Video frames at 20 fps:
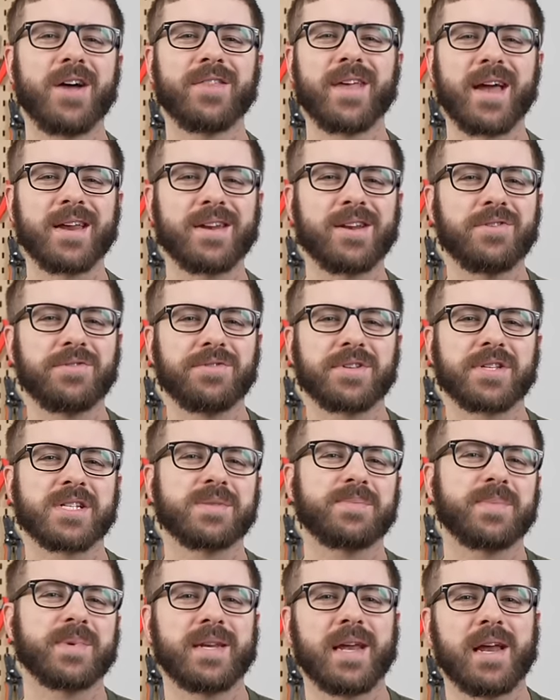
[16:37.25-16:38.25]
On that note, this
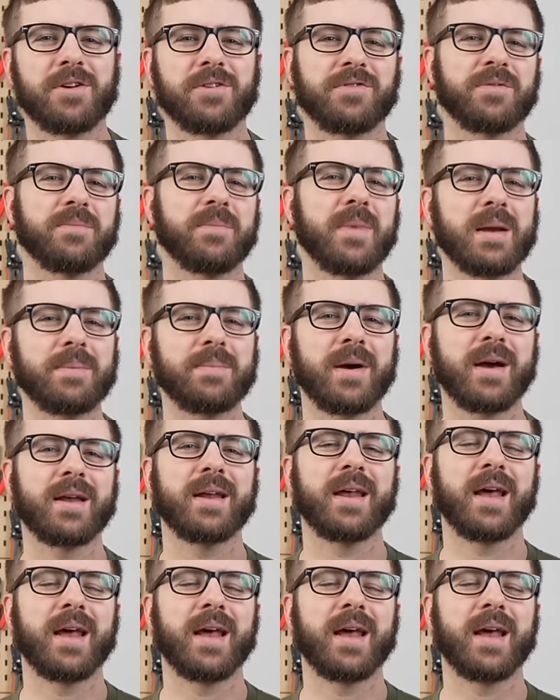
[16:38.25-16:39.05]
has been Daniel from ModBot.